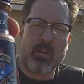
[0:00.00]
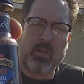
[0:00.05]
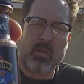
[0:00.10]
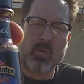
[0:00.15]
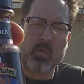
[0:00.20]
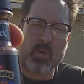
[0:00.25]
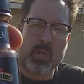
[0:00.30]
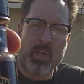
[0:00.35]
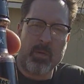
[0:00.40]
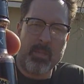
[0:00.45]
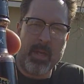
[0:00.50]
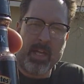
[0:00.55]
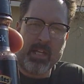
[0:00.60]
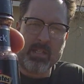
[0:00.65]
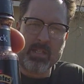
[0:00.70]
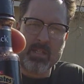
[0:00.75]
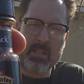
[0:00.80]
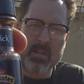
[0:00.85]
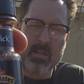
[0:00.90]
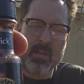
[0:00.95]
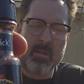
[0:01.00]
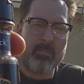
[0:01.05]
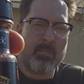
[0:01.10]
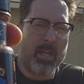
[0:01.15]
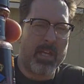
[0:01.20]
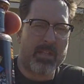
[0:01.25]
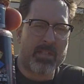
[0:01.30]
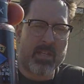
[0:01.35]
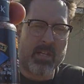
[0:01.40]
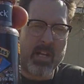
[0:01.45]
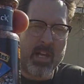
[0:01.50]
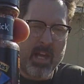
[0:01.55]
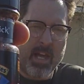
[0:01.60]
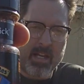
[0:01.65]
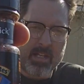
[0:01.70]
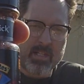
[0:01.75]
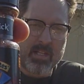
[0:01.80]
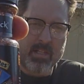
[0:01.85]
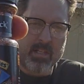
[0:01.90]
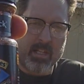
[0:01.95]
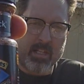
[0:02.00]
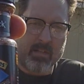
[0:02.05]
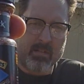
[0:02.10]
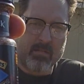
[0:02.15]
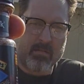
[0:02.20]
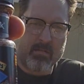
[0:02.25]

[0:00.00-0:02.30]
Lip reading: Grill Mates makes an excellent